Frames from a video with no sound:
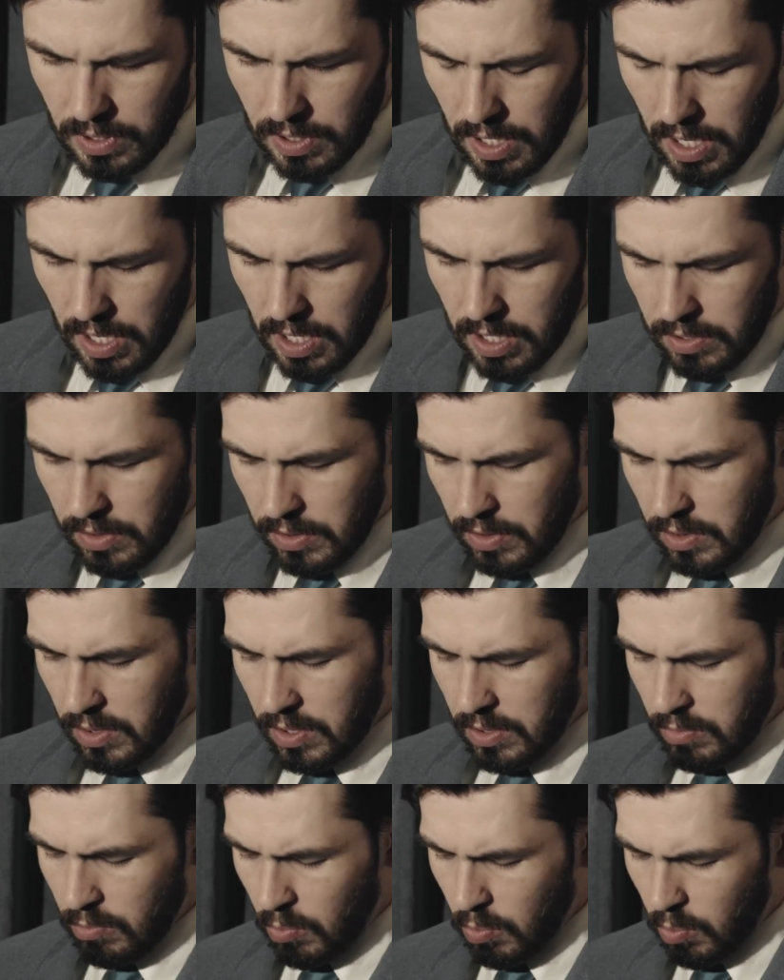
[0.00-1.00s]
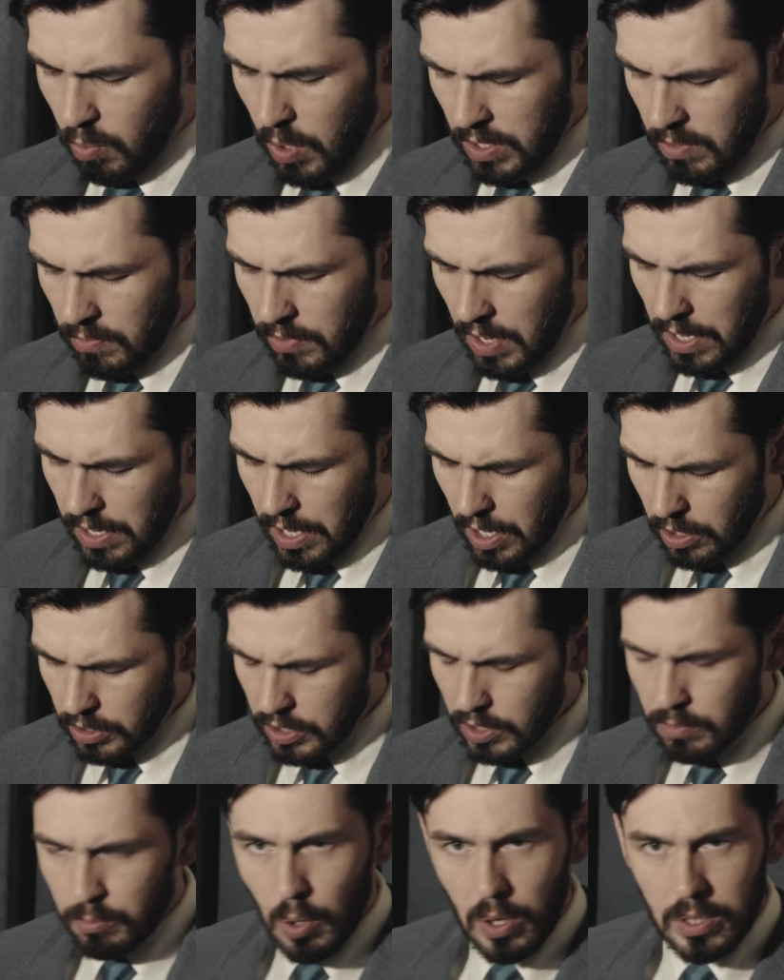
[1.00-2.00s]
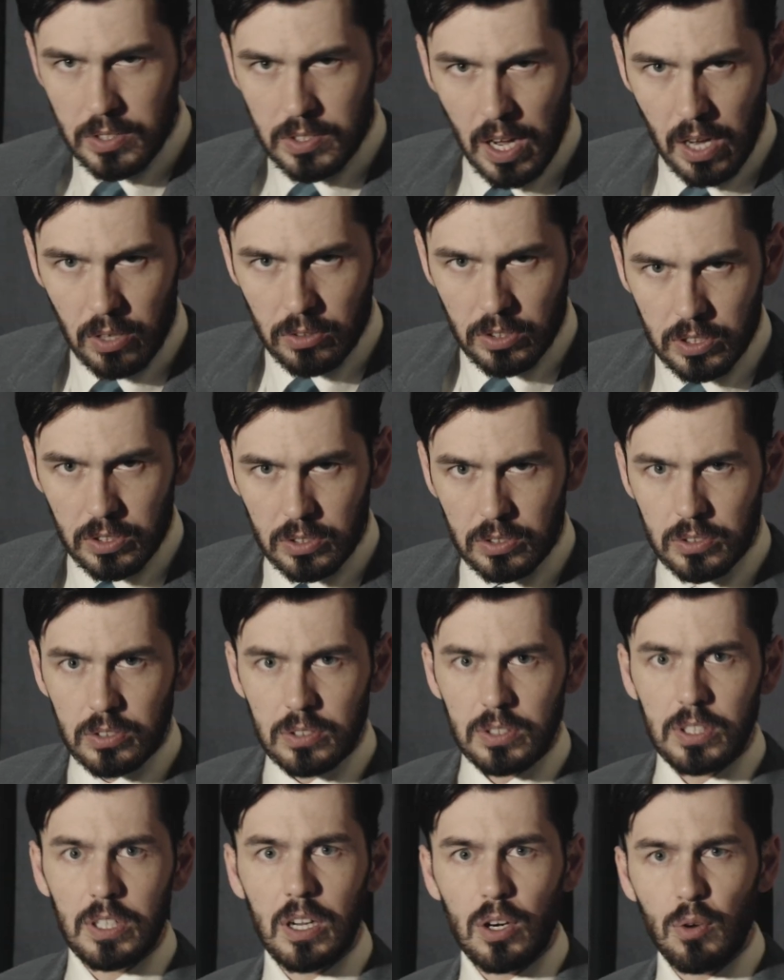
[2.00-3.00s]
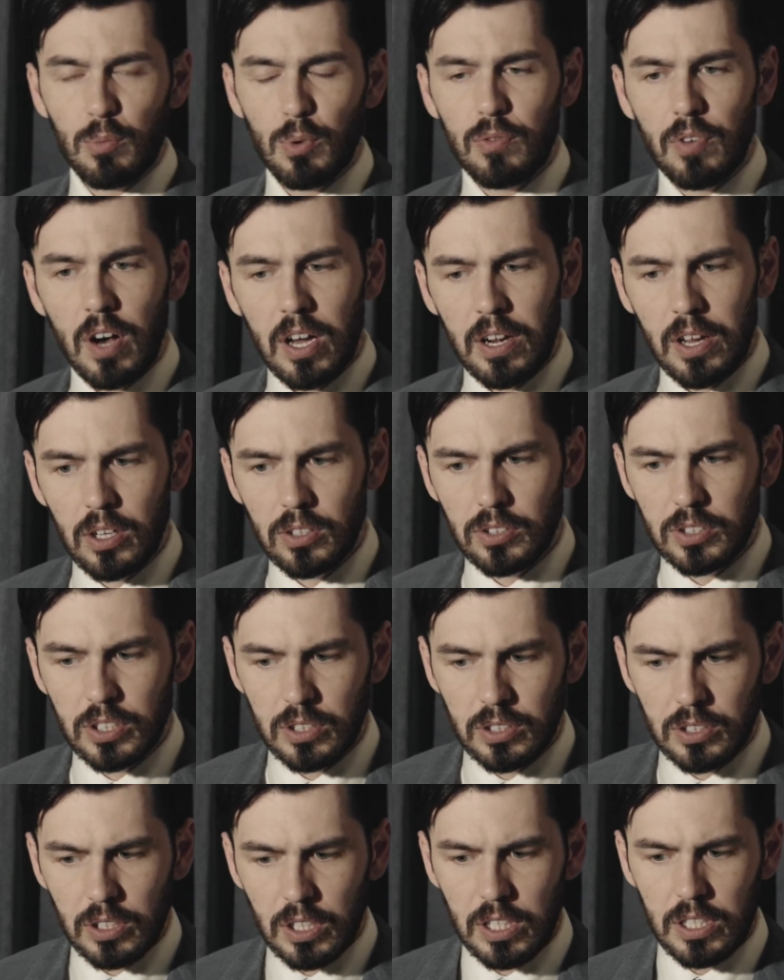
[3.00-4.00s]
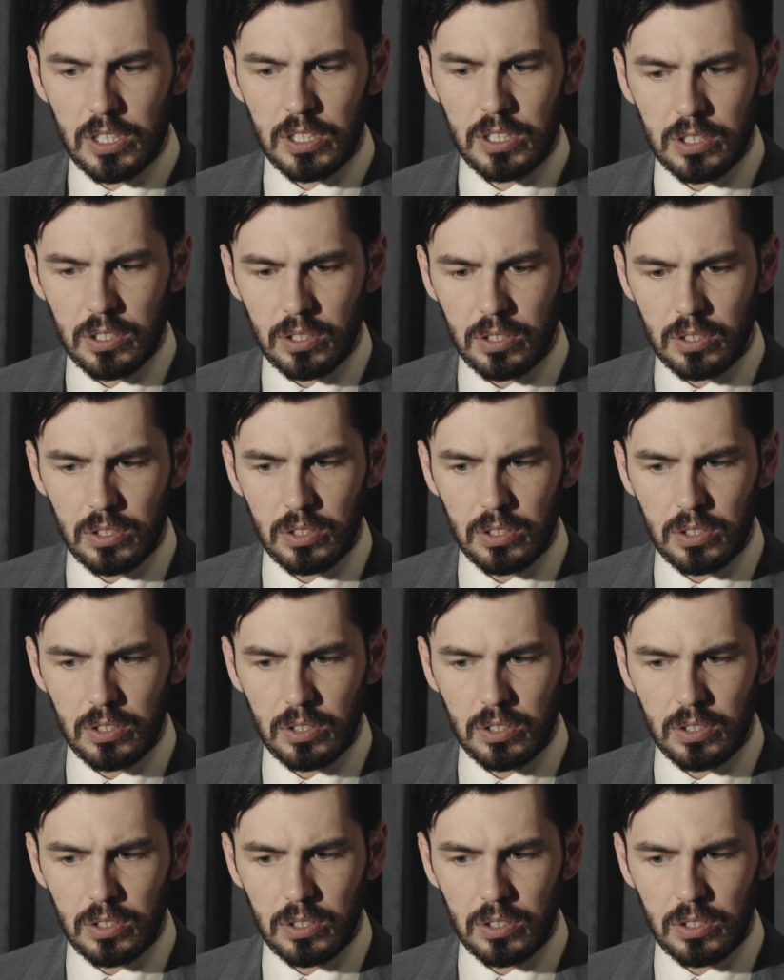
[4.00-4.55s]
uh, what Von Helton points out, the Honorable Von Helton, he